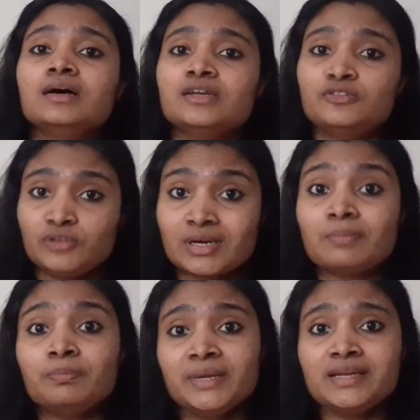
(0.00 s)
if you
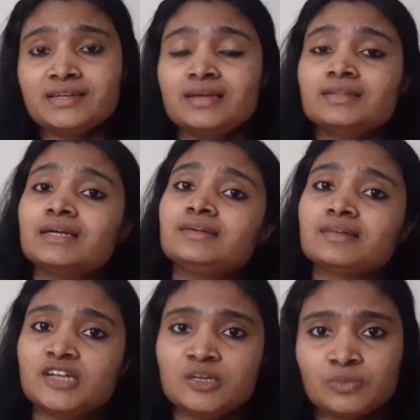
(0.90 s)
complete that
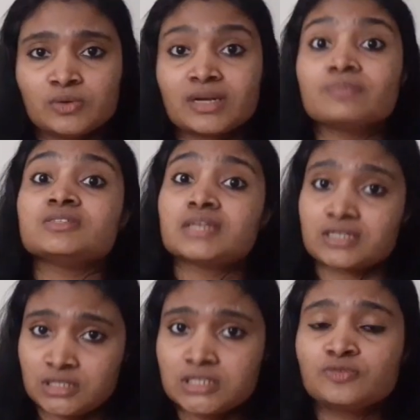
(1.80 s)
training program
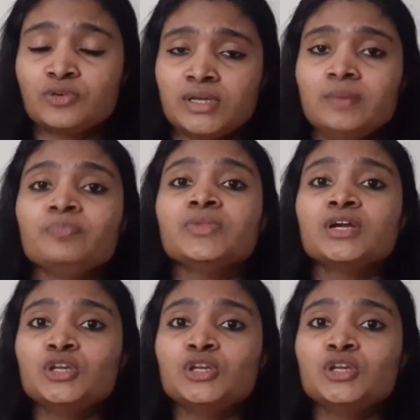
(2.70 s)
successfully,